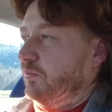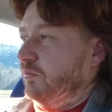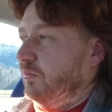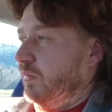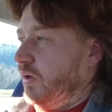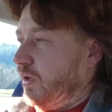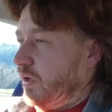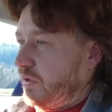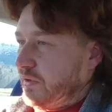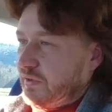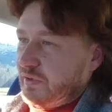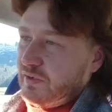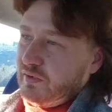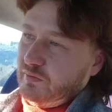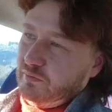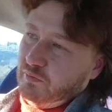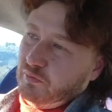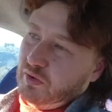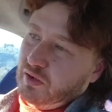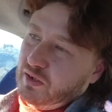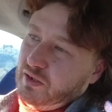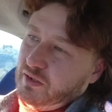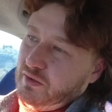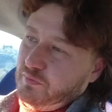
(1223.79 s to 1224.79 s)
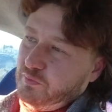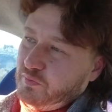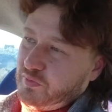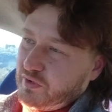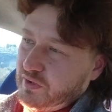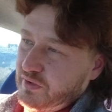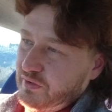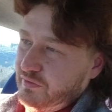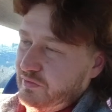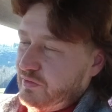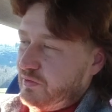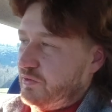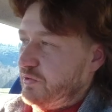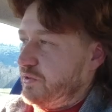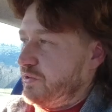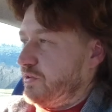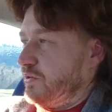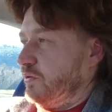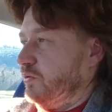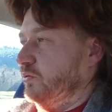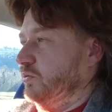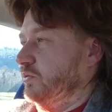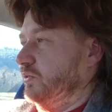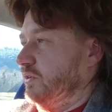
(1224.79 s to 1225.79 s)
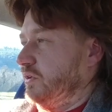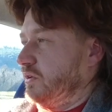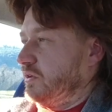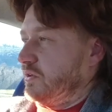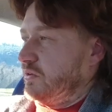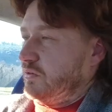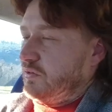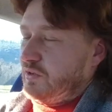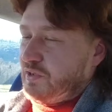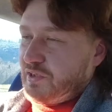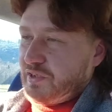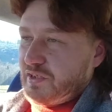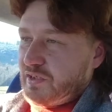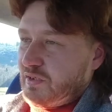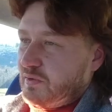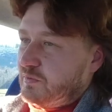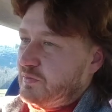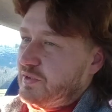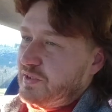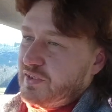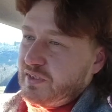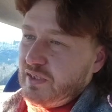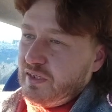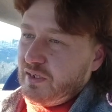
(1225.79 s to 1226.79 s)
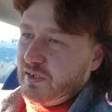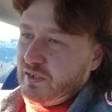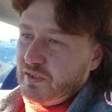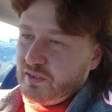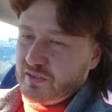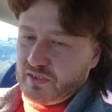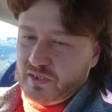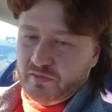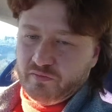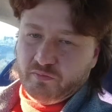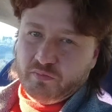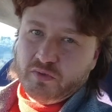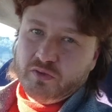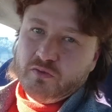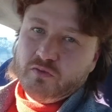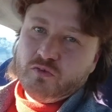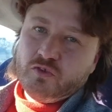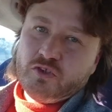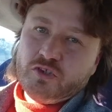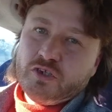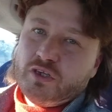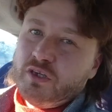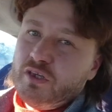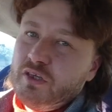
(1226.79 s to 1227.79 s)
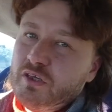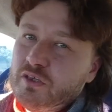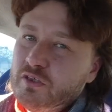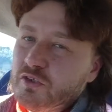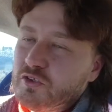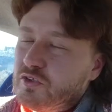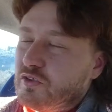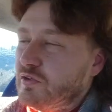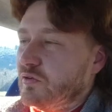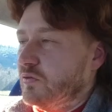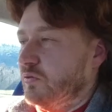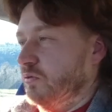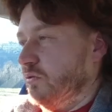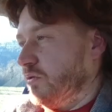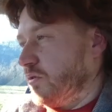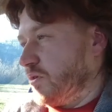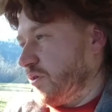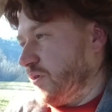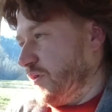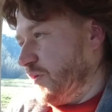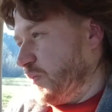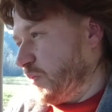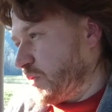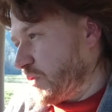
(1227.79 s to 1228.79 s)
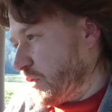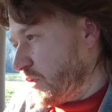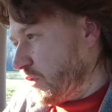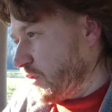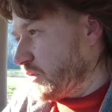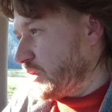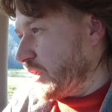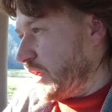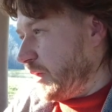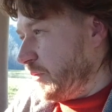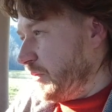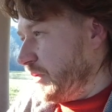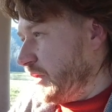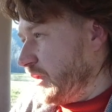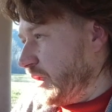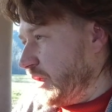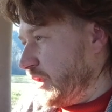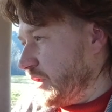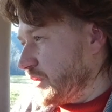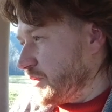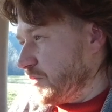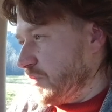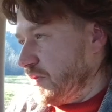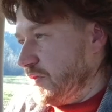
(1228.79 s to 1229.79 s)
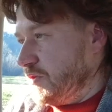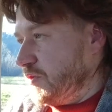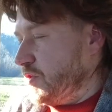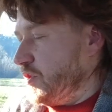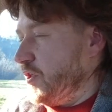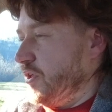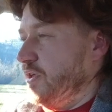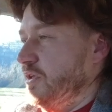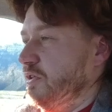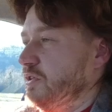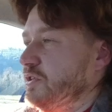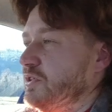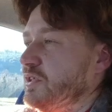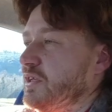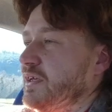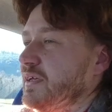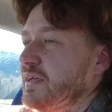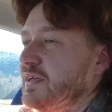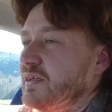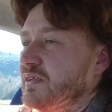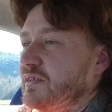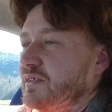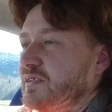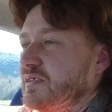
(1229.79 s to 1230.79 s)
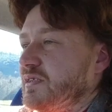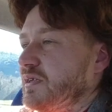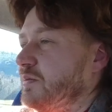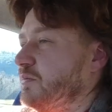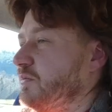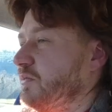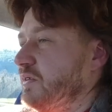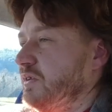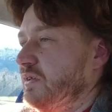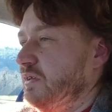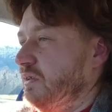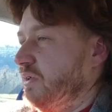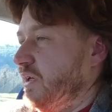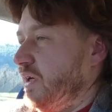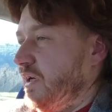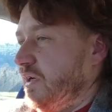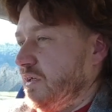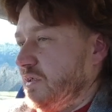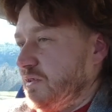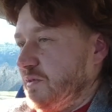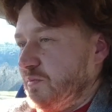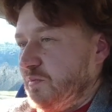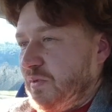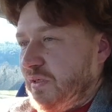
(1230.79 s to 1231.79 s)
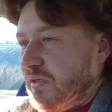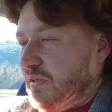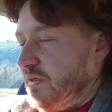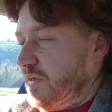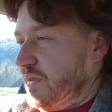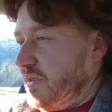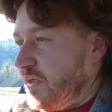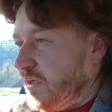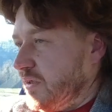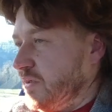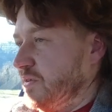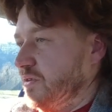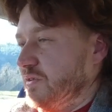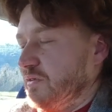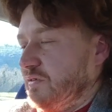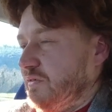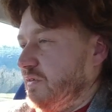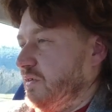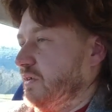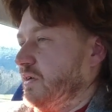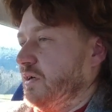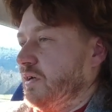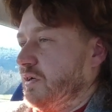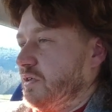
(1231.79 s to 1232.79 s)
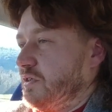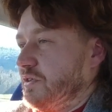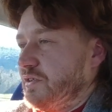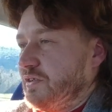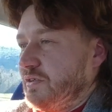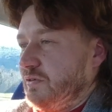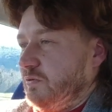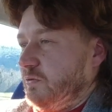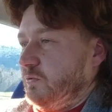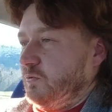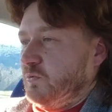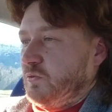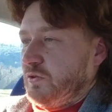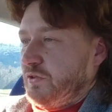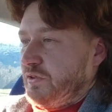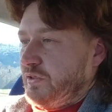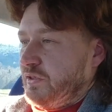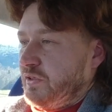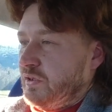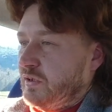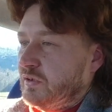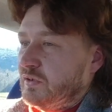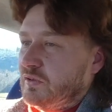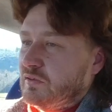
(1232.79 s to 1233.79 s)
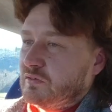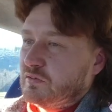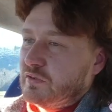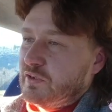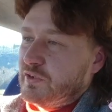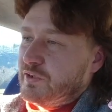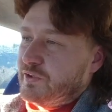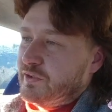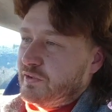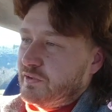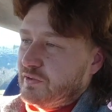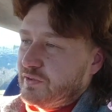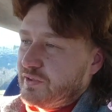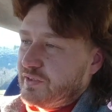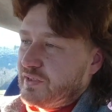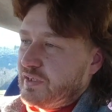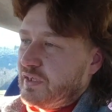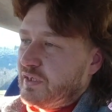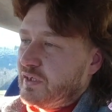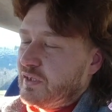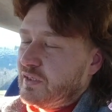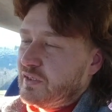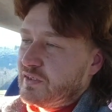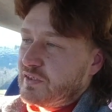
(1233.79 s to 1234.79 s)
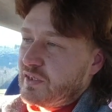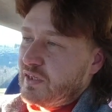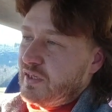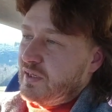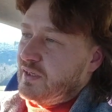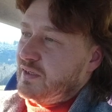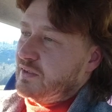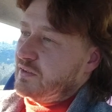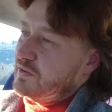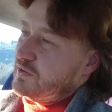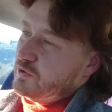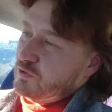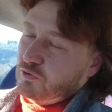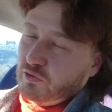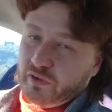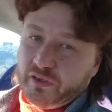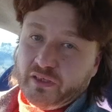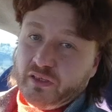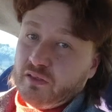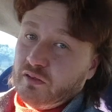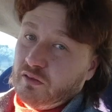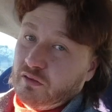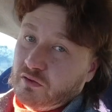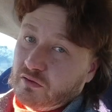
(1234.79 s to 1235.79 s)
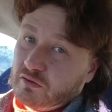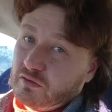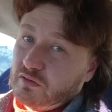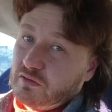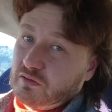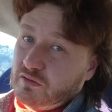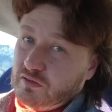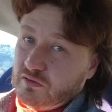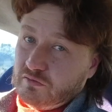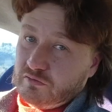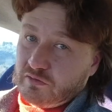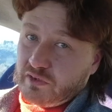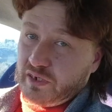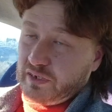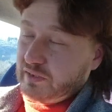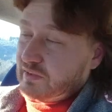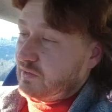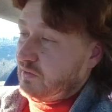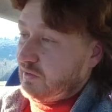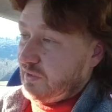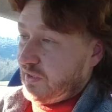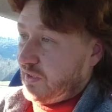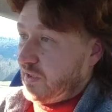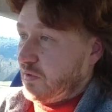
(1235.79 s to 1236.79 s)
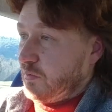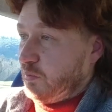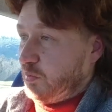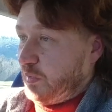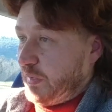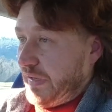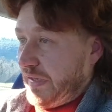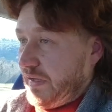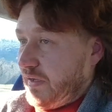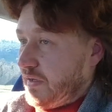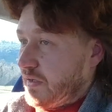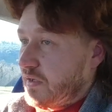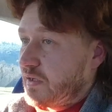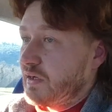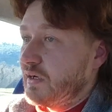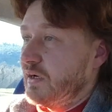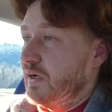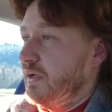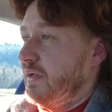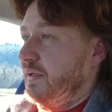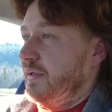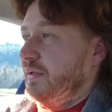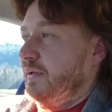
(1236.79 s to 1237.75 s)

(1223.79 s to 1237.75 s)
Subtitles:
modded by previous owner, or some settings have been changed, or the programming has been changed. Something has been done to the car, so it was not original settings, so I cannot directly compare.